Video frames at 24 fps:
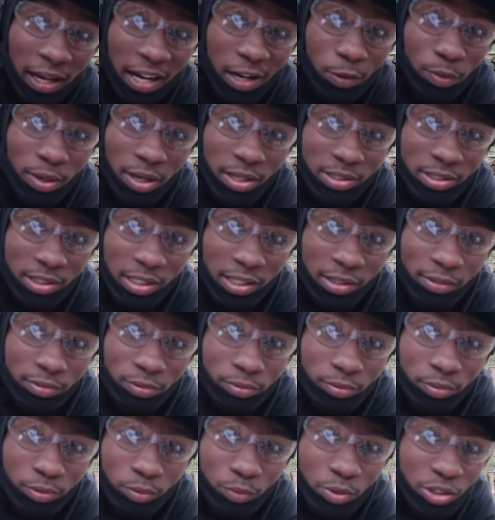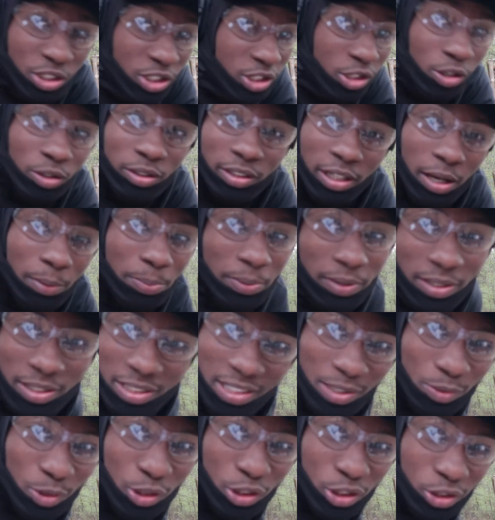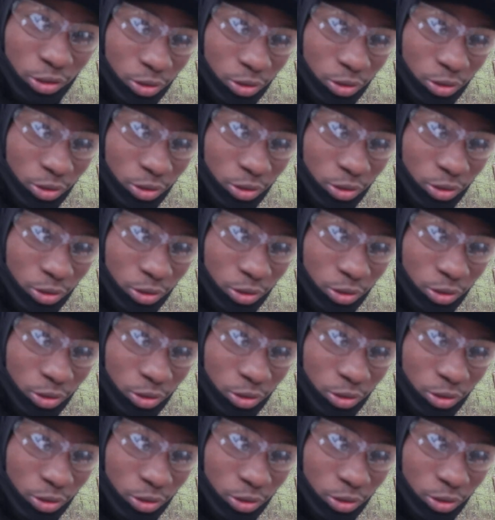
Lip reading: 8 rounds left, we just gonna dump it and see what she